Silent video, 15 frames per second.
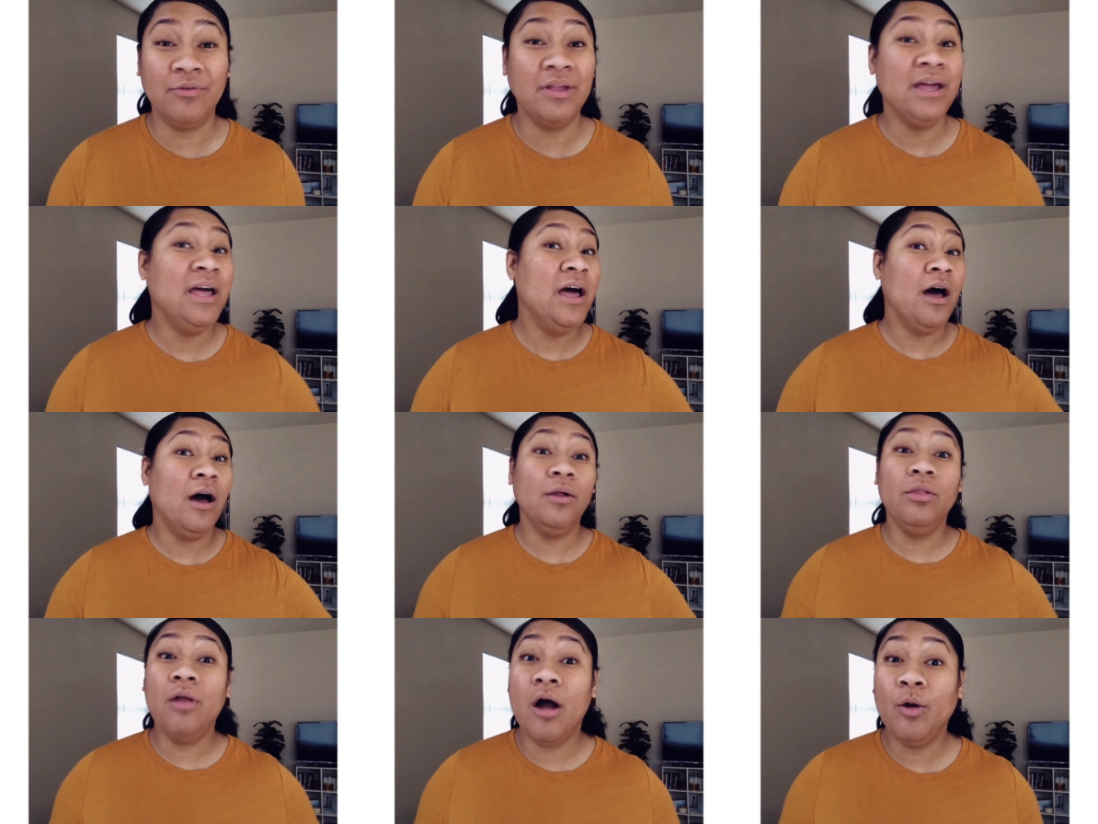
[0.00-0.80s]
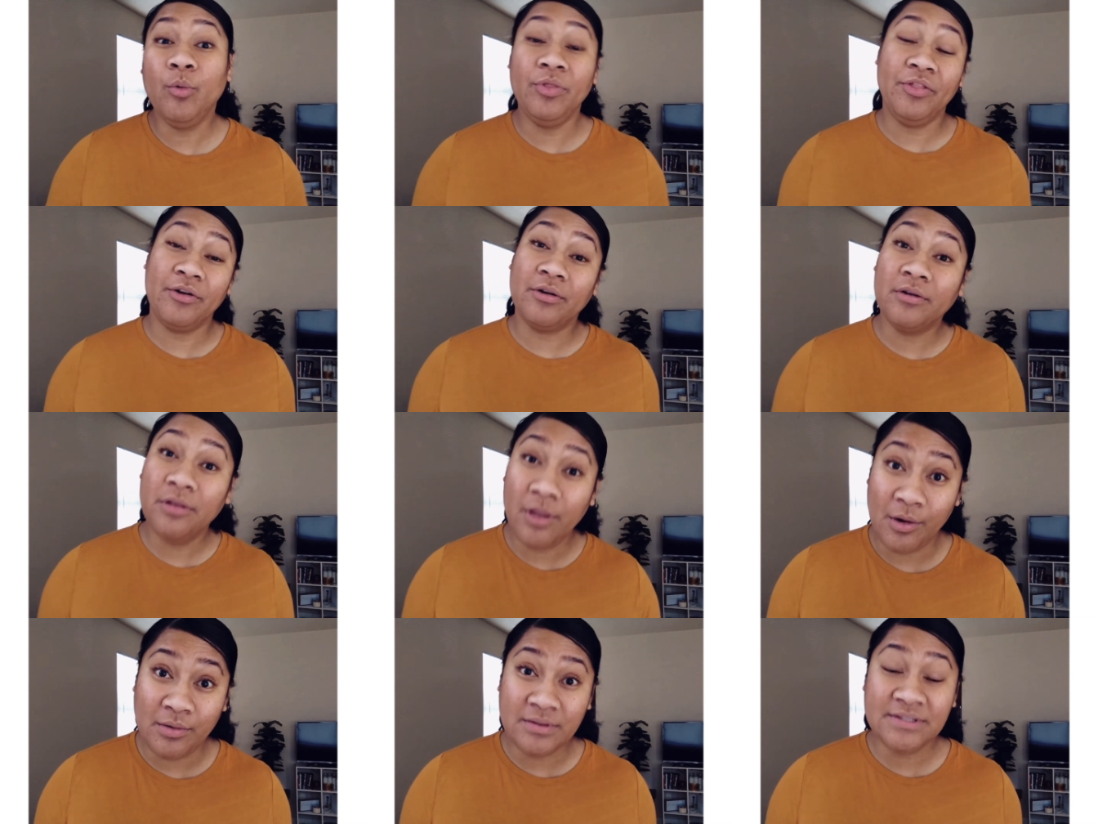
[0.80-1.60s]
along with their
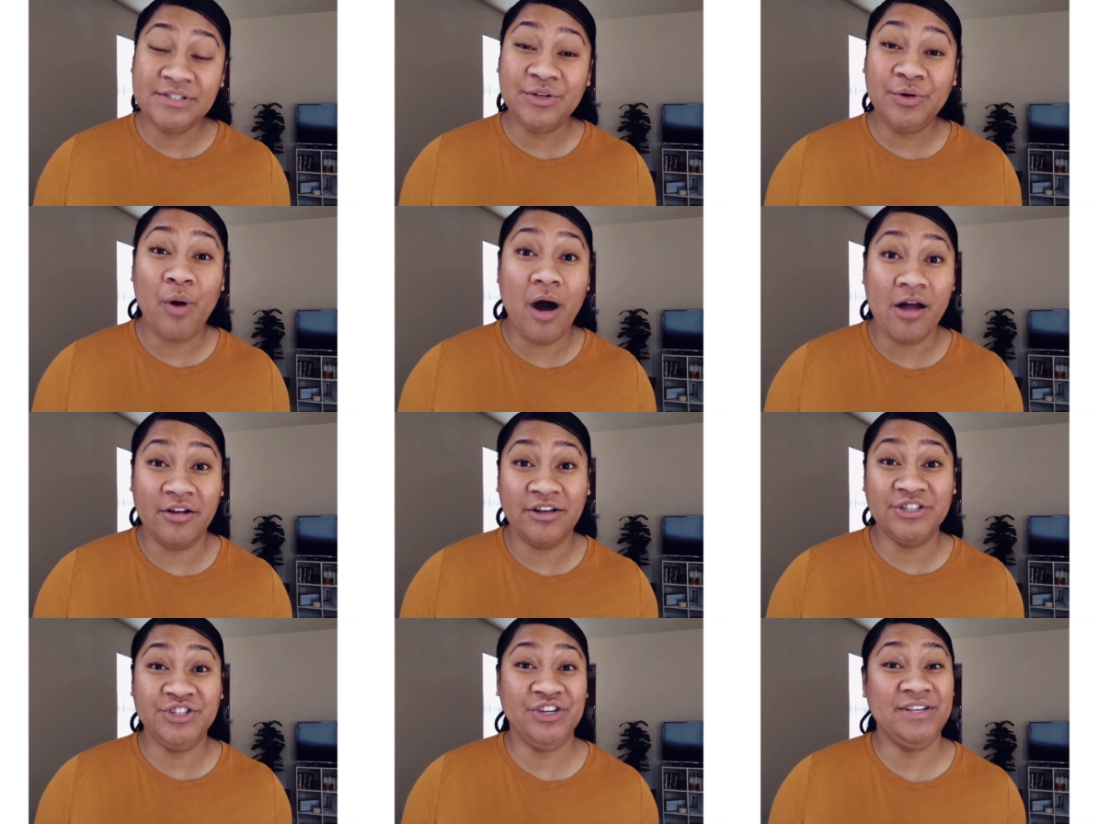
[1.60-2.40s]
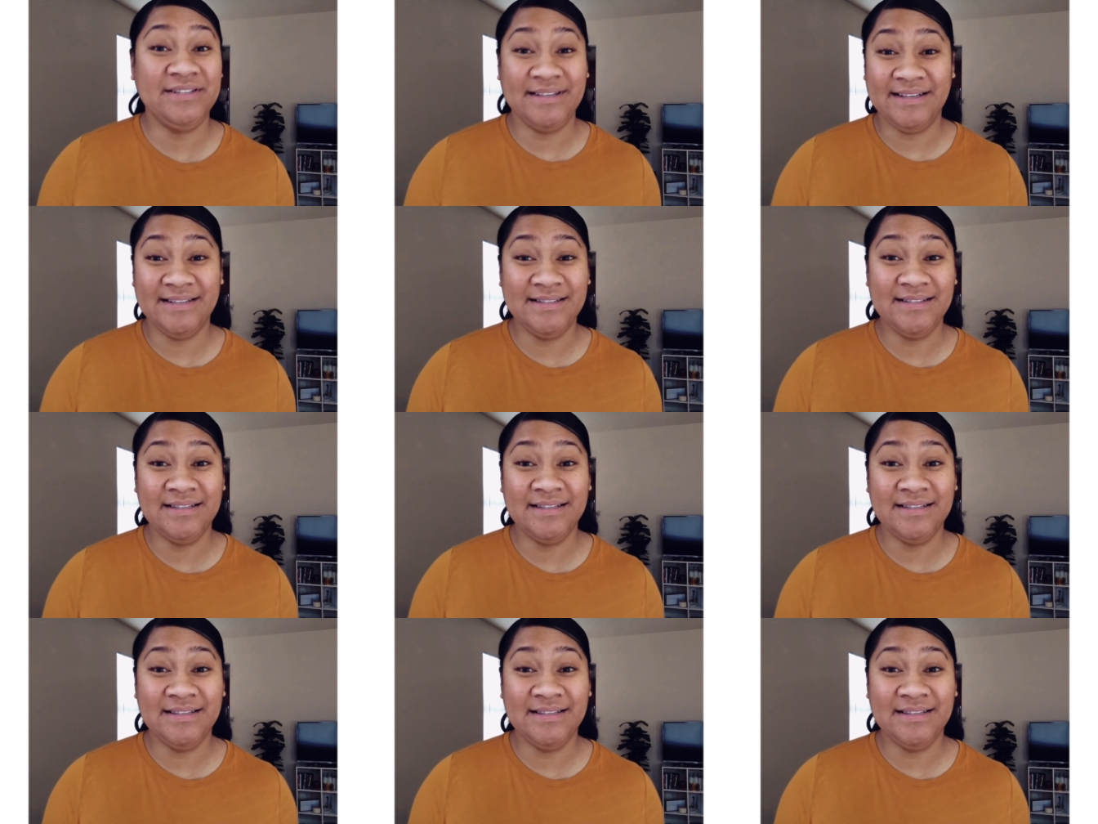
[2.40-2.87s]
cloaks to honor Jesus.